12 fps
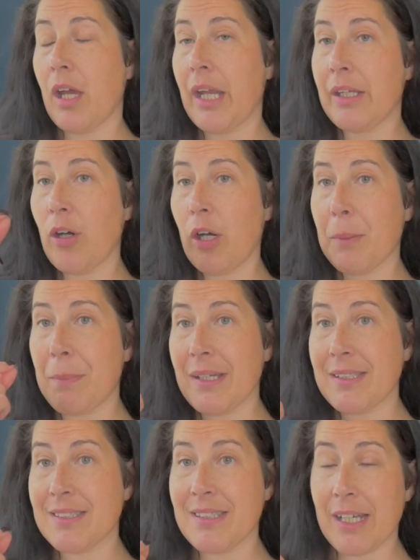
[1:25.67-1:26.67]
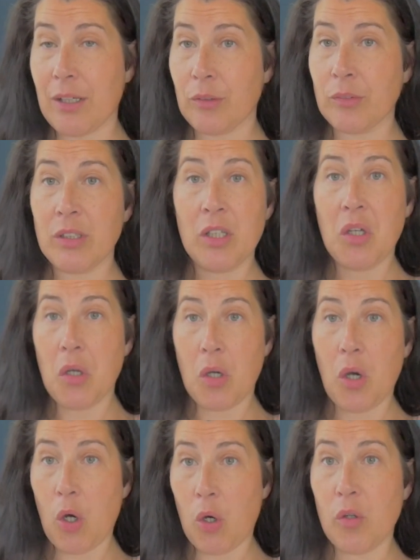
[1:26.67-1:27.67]
an eye base down
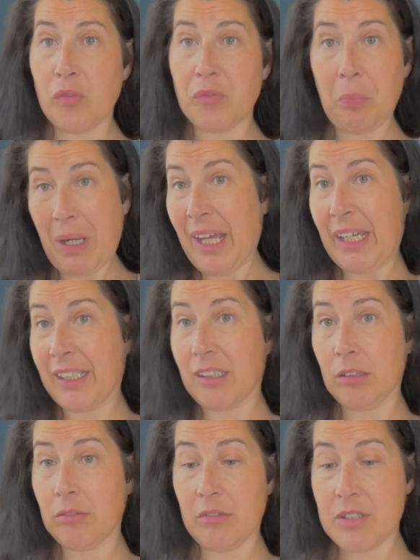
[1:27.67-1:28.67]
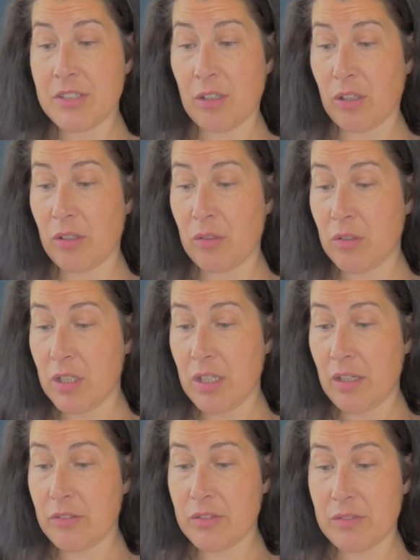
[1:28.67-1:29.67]
of black. So
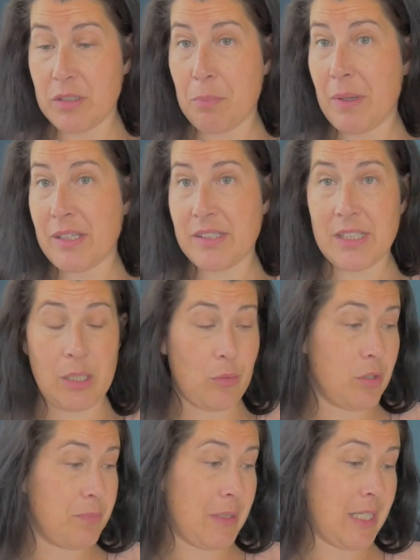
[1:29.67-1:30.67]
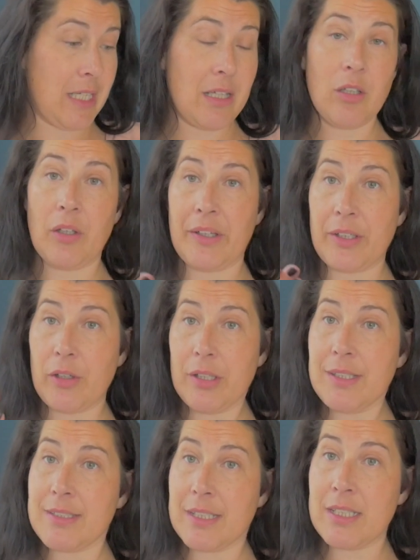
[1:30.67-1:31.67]
the best thing would be, like
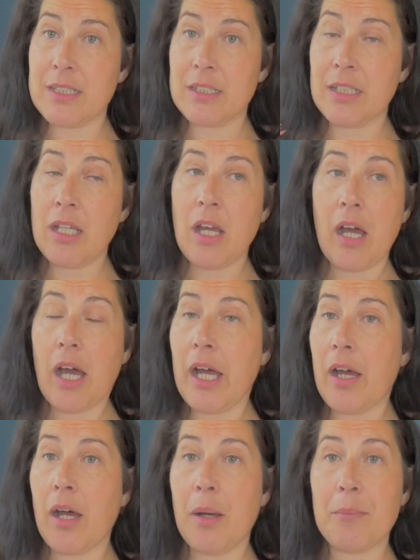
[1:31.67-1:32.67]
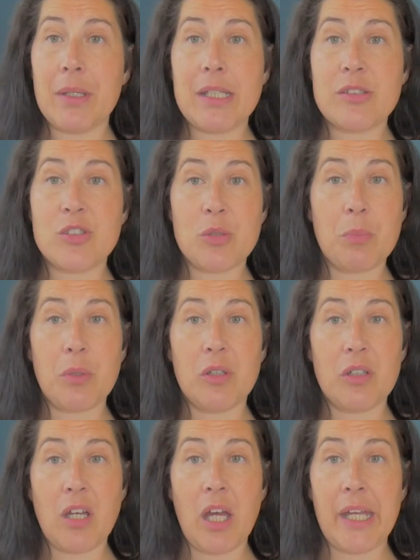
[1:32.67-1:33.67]
I did, is to
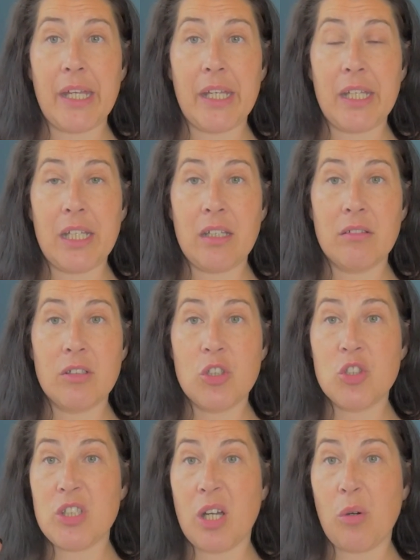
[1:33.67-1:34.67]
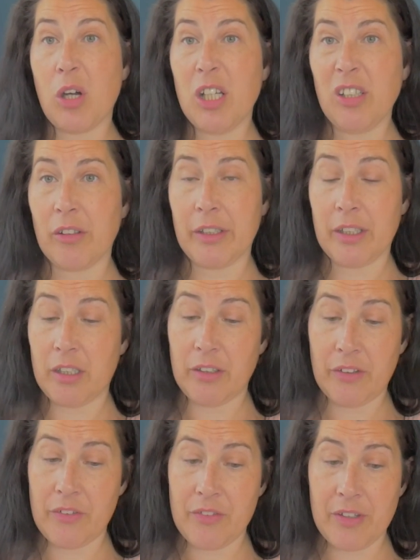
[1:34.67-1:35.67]
put a gel eyeliner
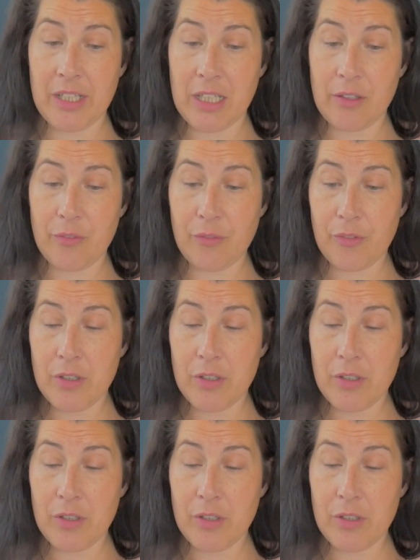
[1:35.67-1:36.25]
underneath